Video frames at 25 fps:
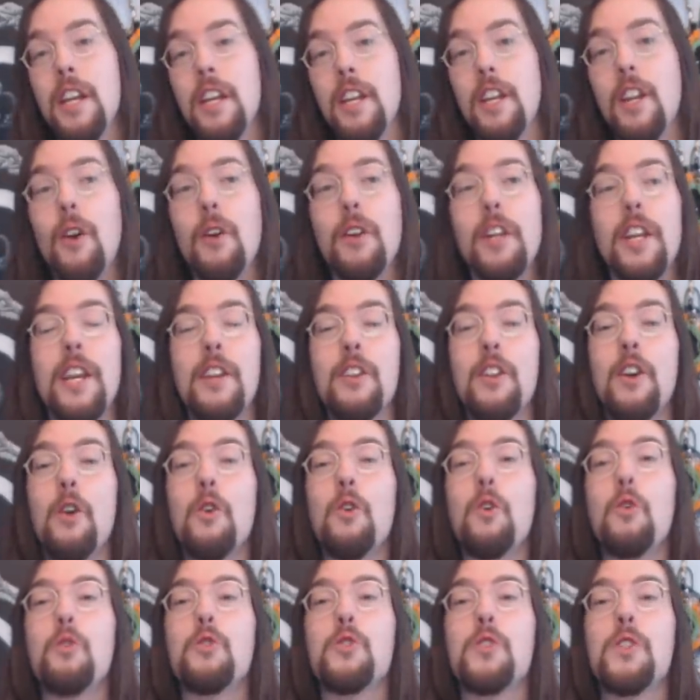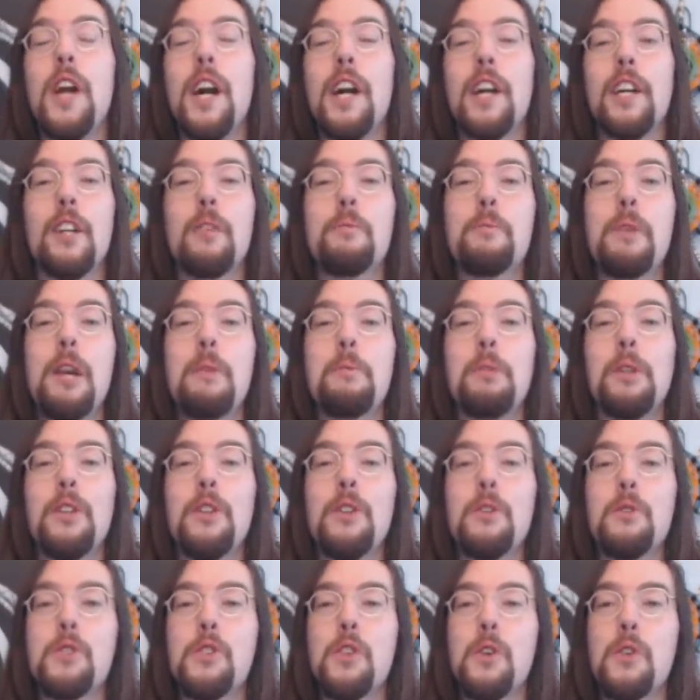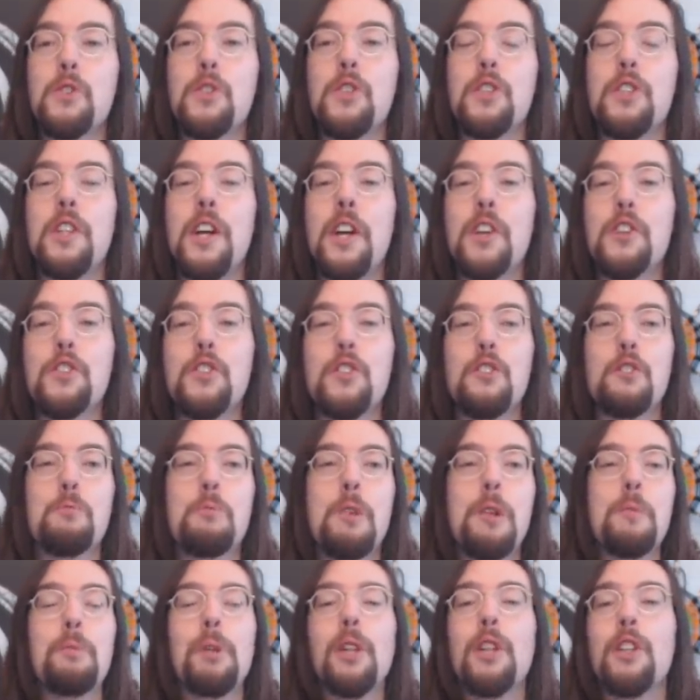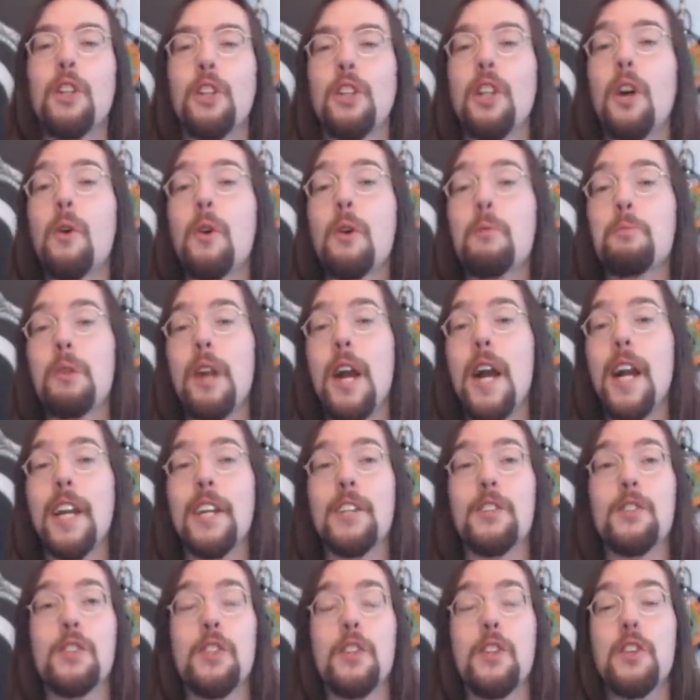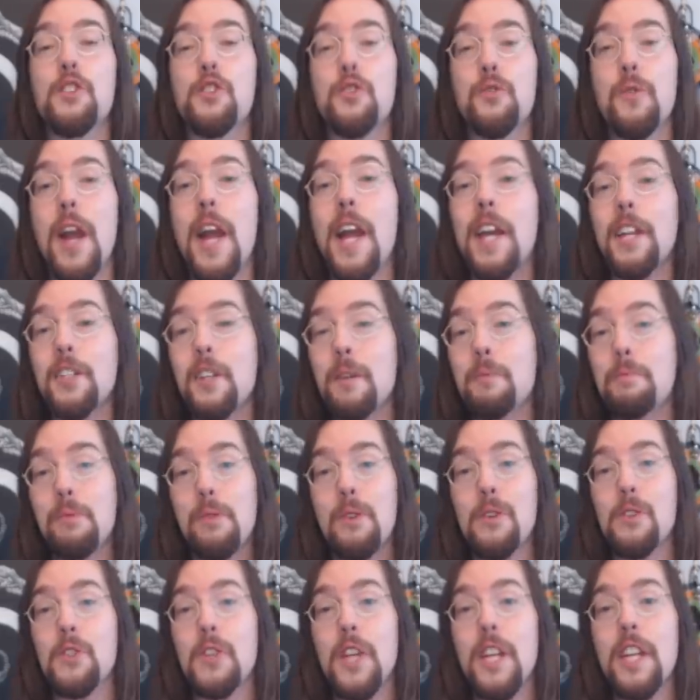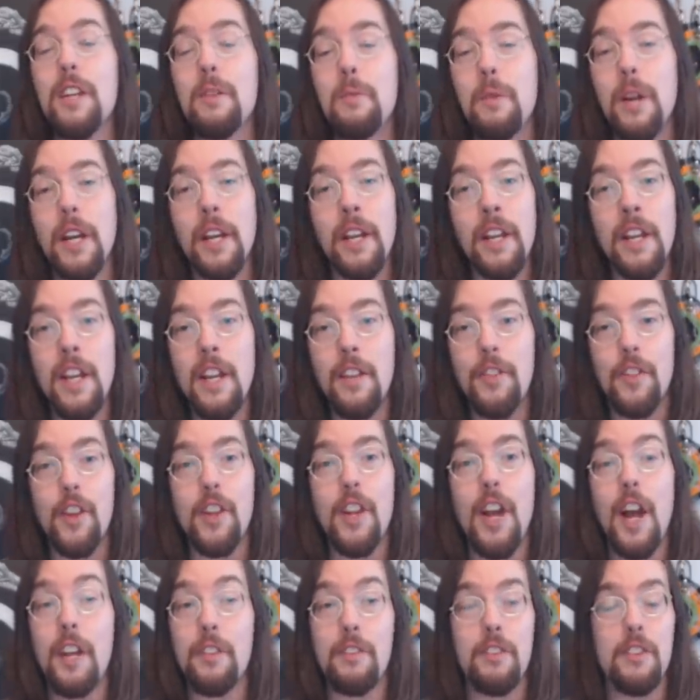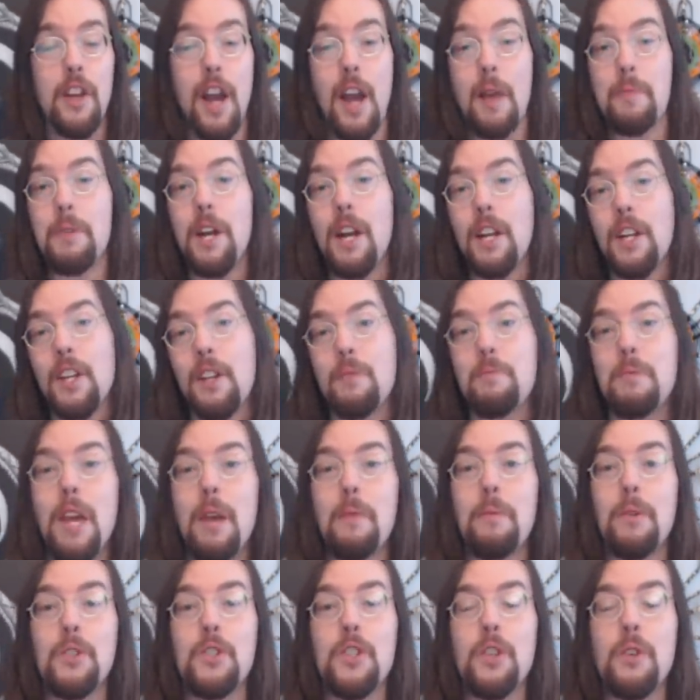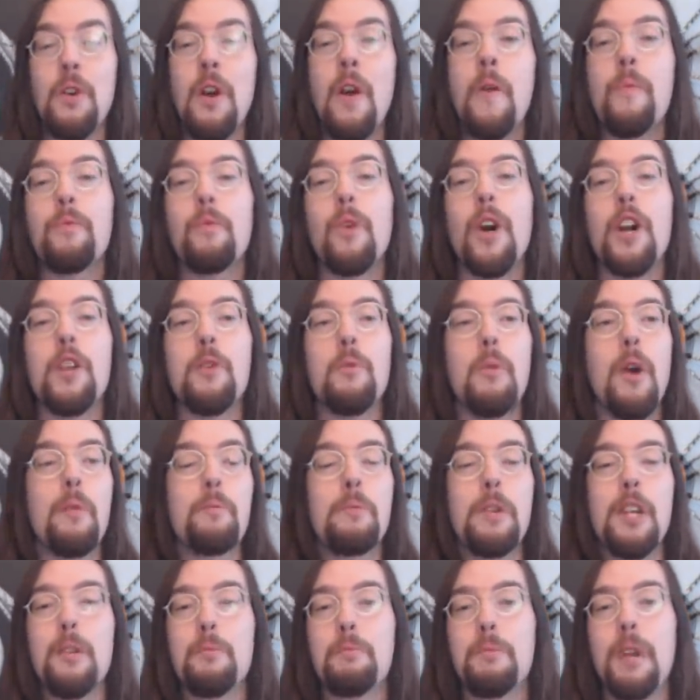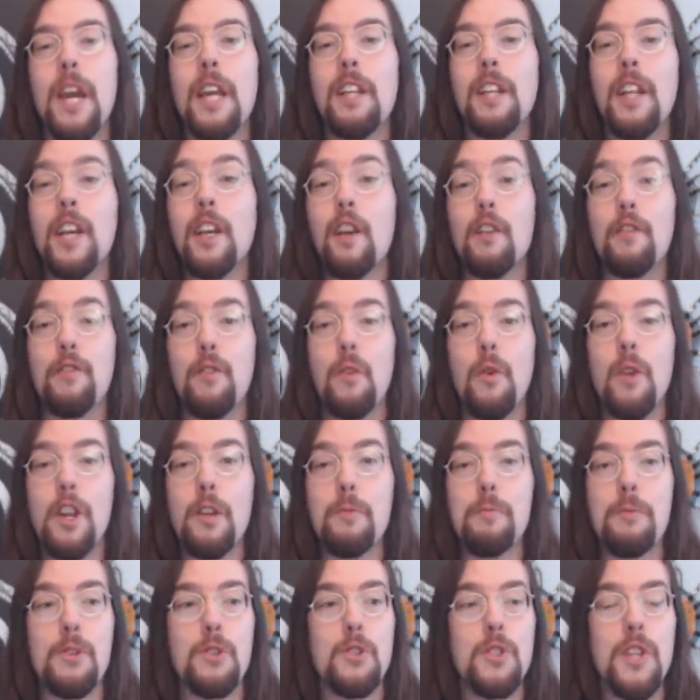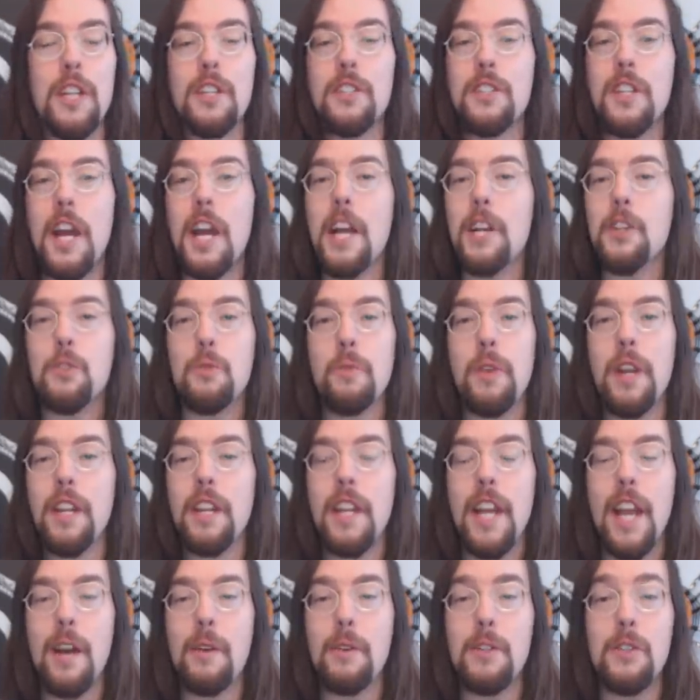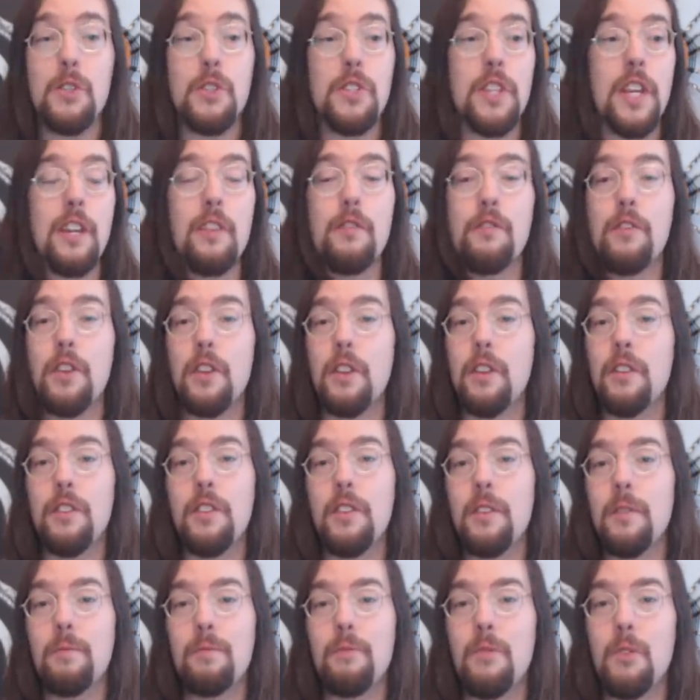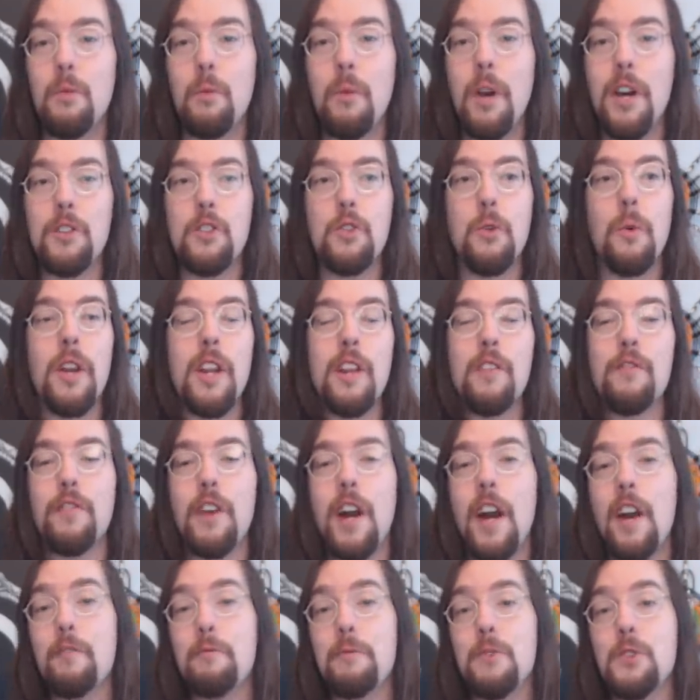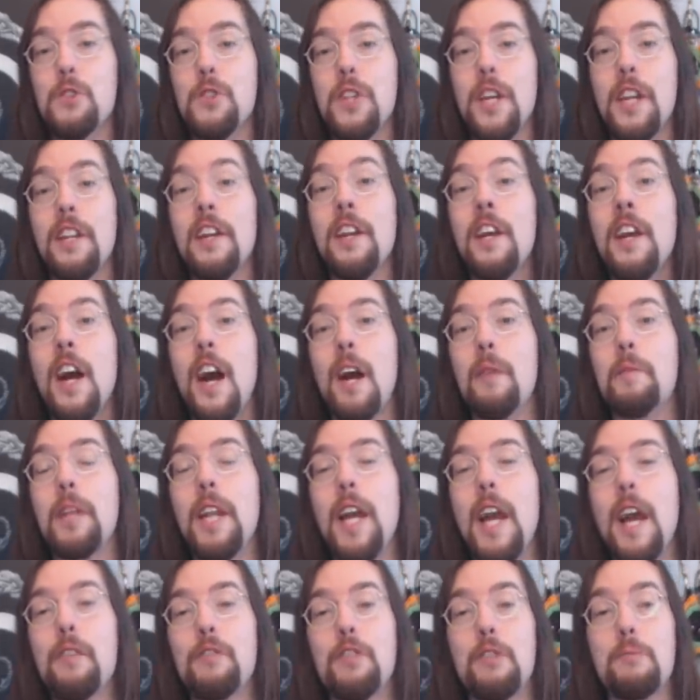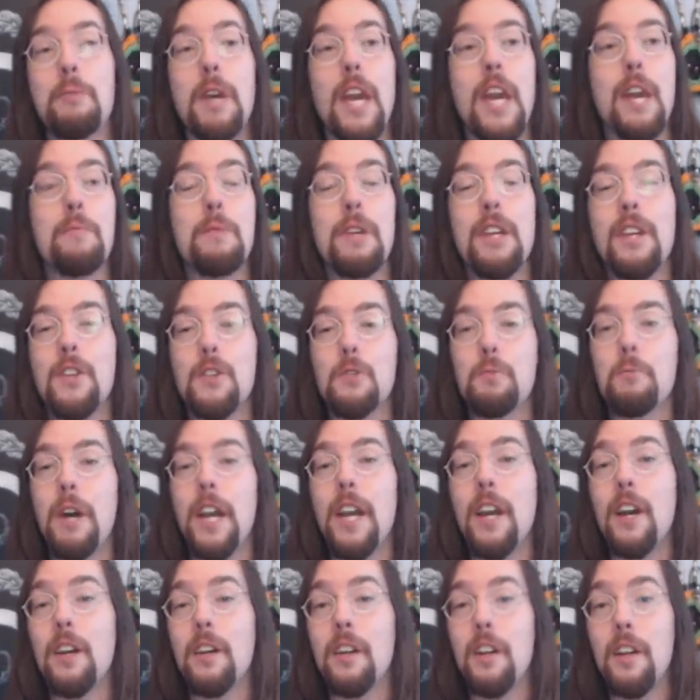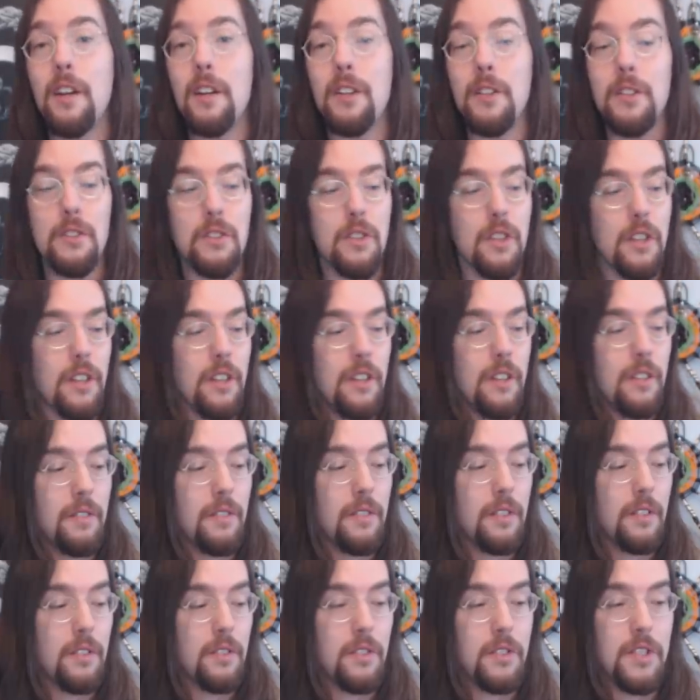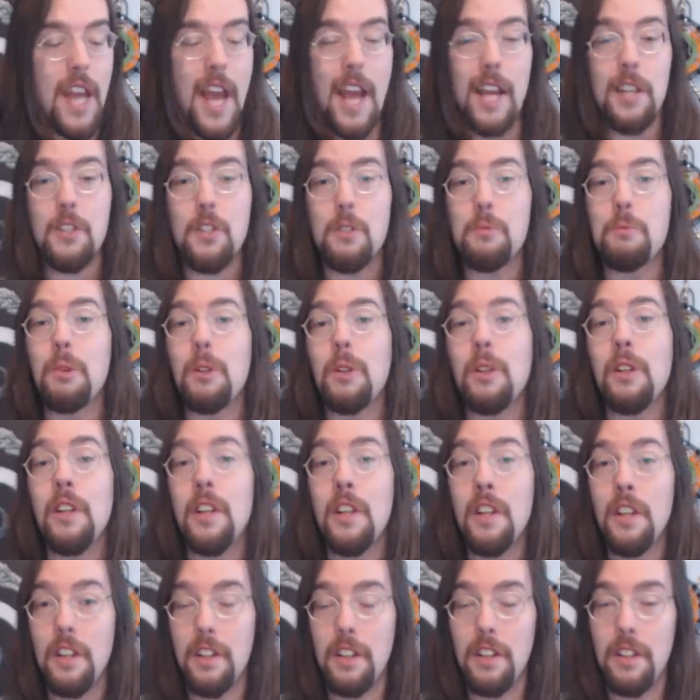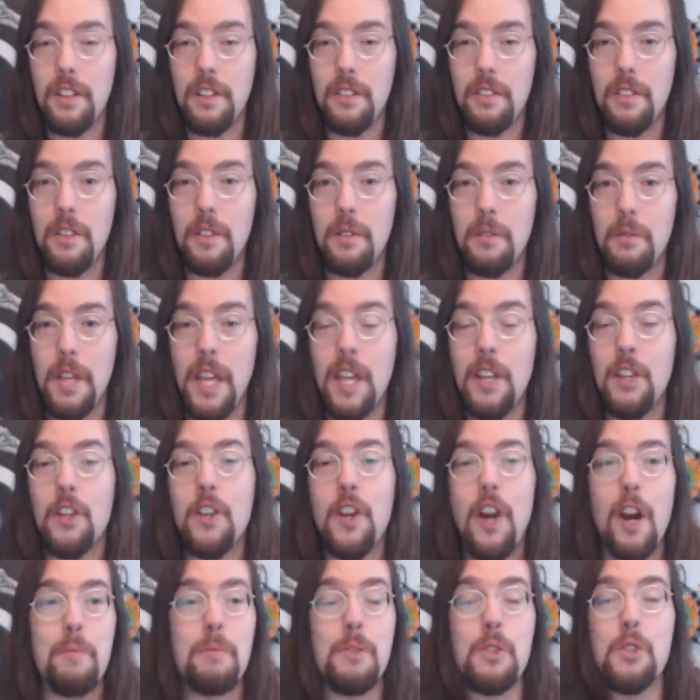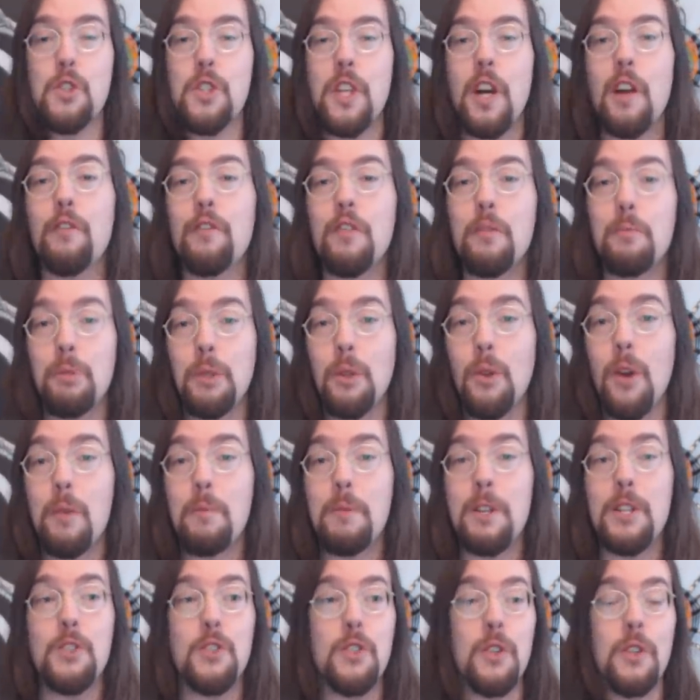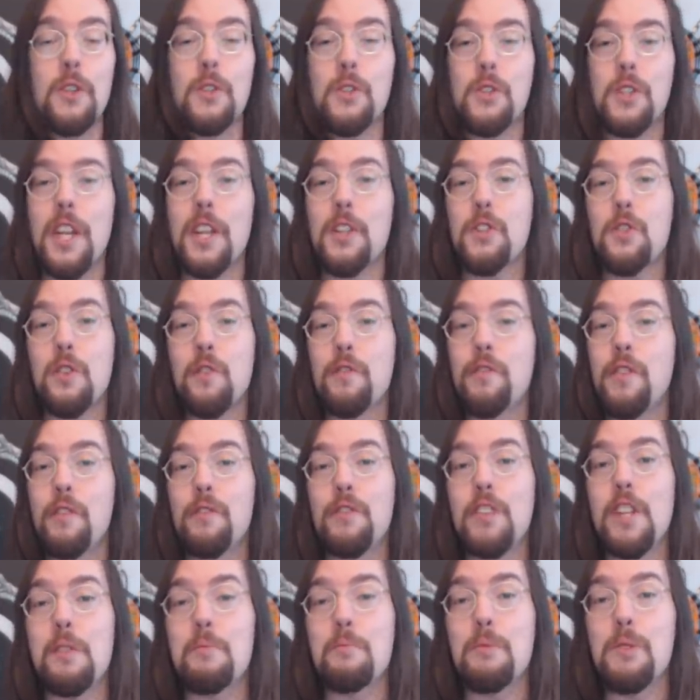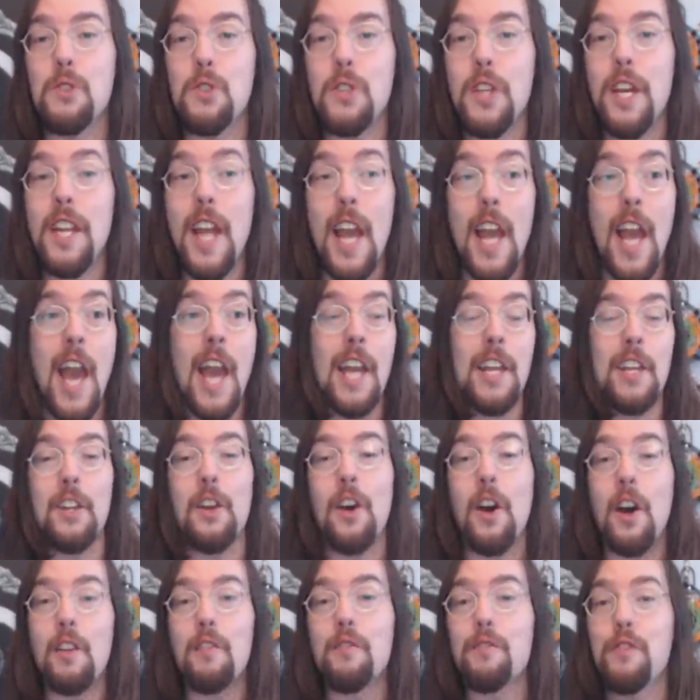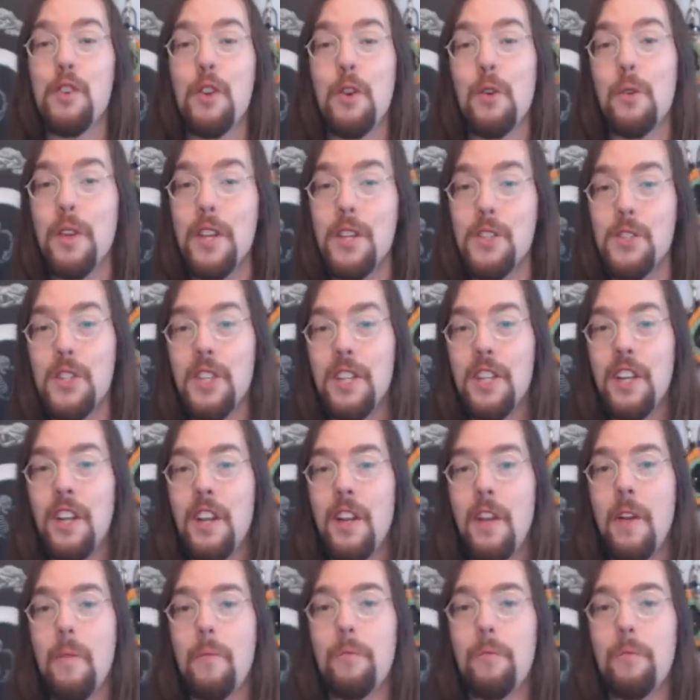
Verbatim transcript: You know, and you know who's not going to be able to use those deductions? People in the lower brackets that are dragged upwards anyway. They're not. I'm not going to be able to. What you want me to pay like a 40% tax rate now instead of the the, the what 25% I'm going to have to pay because my uh, uh, taxable uh, income is self-employment, so there's an extra 15% added on for no reason.